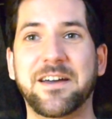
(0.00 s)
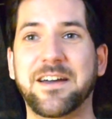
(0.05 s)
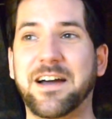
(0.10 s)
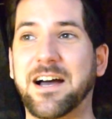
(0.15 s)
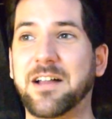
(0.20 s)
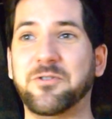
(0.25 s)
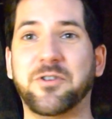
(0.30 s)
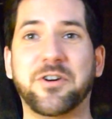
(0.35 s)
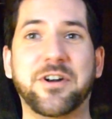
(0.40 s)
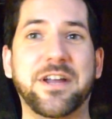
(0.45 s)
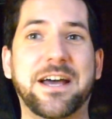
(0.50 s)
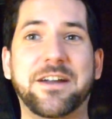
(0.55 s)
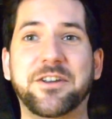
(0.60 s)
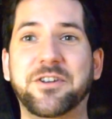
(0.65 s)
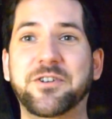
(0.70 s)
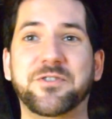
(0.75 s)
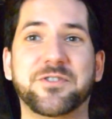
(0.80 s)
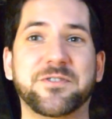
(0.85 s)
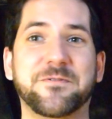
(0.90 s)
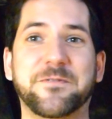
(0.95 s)
I learned how to
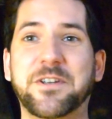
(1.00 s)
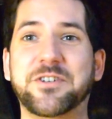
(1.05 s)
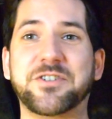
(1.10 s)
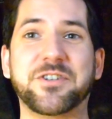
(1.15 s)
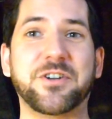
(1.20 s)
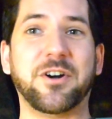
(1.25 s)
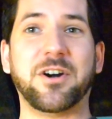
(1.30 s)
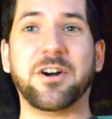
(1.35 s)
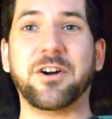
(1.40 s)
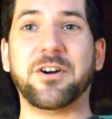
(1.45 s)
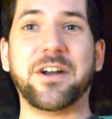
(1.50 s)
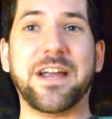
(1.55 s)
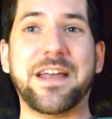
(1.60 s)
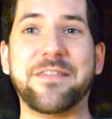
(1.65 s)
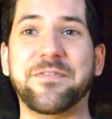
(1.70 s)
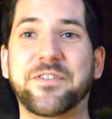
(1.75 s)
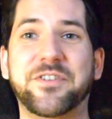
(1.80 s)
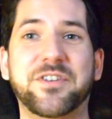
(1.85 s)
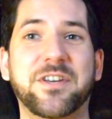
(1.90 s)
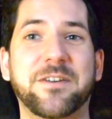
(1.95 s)
use the VCR
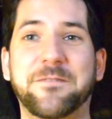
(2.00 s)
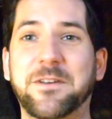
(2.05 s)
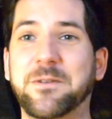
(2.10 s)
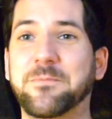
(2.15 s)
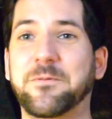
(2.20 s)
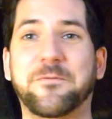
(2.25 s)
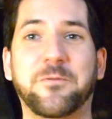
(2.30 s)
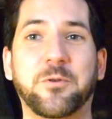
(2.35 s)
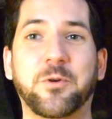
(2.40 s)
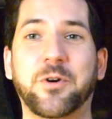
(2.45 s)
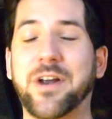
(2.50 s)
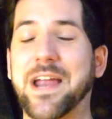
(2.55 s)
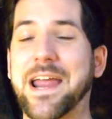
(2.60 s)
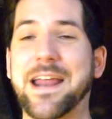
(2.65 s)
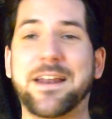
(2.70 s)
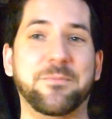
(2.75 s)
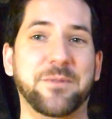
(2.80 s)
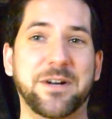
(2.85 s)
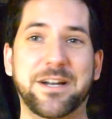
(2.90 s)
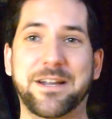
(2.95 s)
and the TV before
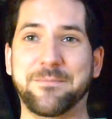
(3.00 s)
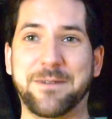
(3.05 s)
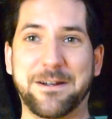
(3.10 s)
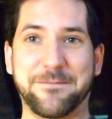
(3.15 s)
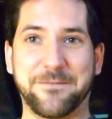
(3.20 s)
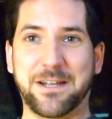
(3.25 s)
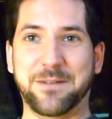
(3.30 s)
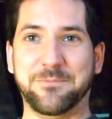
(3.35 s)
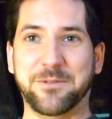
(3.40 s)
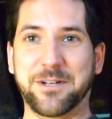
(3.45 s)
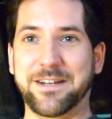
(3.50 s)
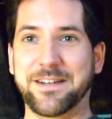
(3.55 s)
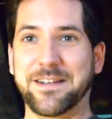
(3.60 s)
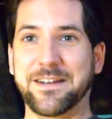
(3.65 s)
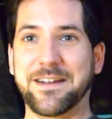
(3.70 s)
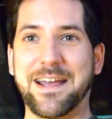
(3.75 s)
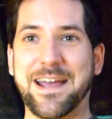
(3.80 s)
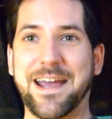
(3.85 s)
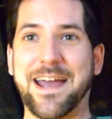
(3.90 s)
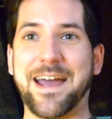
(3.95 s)
anybody in my family
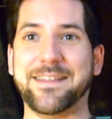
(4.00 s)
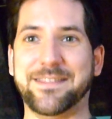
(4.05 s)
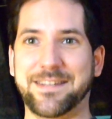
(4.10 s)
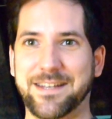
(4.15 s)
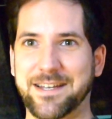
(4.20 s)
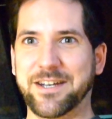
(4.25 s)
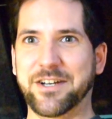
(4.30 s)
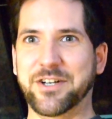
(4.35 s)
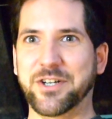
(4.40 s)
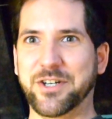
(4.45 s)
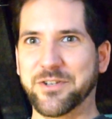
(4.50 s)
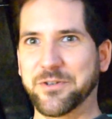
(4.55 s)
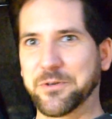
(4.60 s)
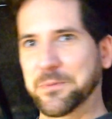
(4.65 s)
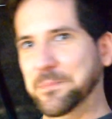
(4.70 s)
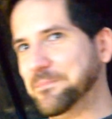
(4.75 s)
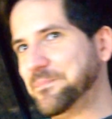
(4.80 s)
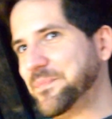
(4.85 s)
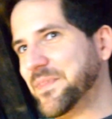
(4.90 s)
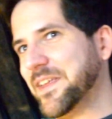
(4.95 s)
did at the age of 2.
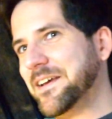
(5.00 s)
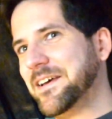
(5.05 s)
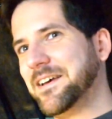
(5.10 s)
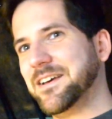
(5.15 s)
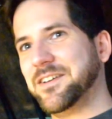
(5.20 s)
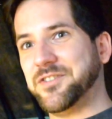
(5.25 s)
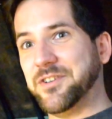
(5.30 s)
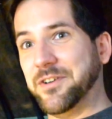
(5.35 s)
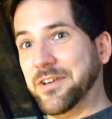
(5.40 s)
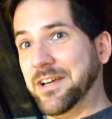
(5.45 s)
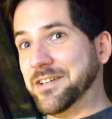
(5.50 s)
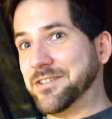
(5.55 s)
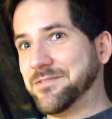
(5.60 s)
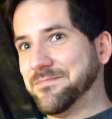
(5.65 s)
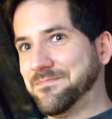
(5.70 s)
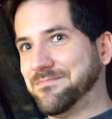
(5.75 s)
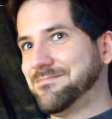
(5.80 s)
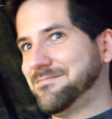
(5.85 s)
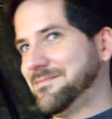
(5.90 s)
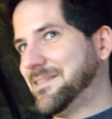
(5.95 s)
So
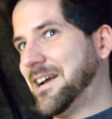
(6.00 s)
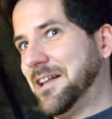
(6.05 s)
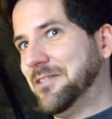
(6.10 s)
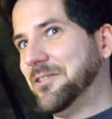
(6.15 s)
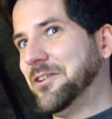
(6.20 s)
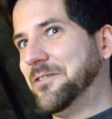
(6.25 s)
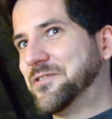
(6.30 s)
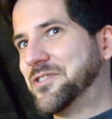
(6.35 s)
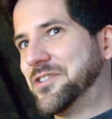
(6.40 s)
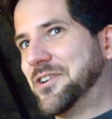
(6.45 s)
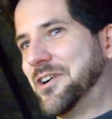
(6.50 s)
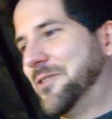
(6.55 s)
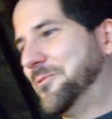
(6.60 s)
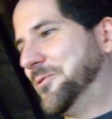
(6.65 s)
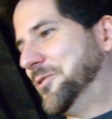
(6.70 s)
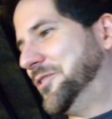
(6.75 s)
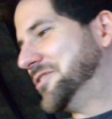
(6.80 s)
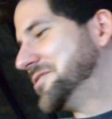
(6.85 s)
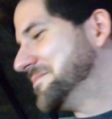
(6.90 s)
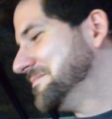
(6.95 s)
I love Star
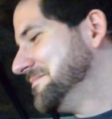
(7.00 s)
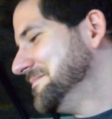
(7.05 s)
Wars.